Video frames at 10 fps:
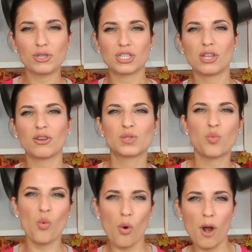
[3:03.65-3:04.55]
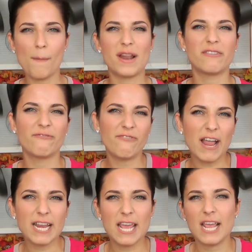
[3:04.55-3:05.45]
It just looks warm and
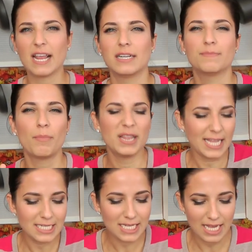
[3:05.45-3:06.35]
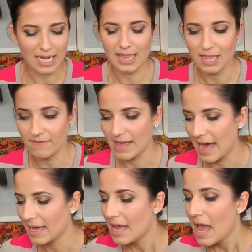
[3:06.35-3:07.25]
inviting and plenty, and I love
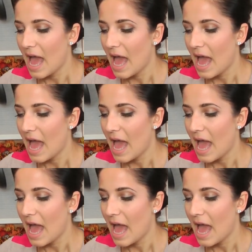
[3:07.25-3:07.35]
that.